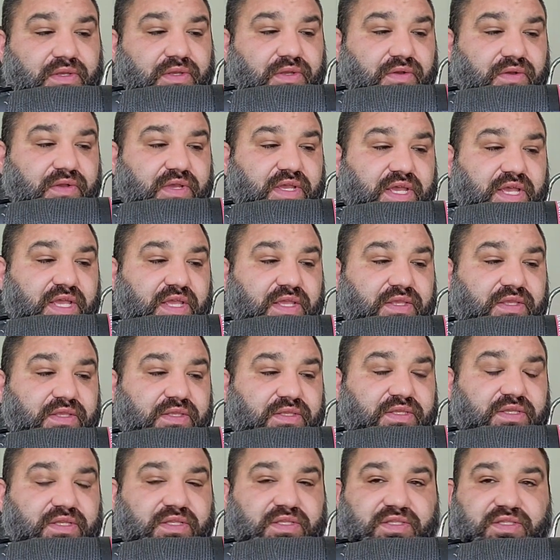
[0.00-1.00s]
Okay,
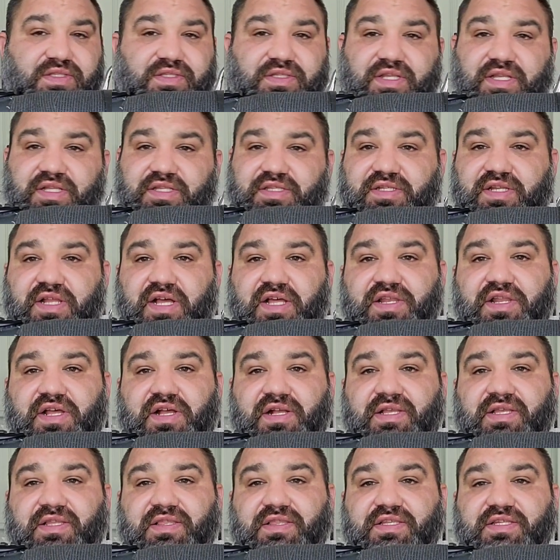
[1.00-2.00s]
it's not
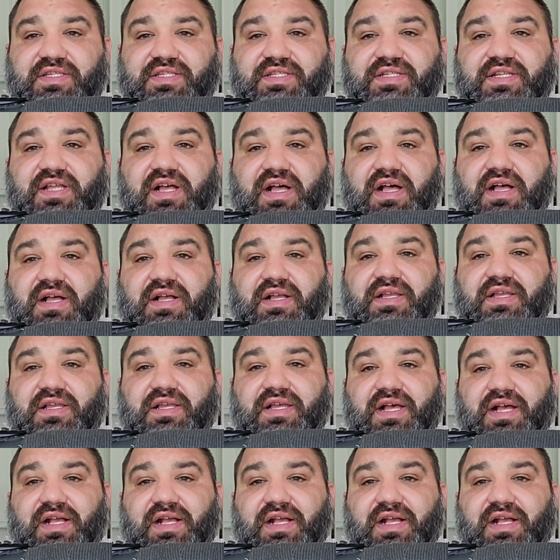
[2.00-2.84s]
knocking the stock.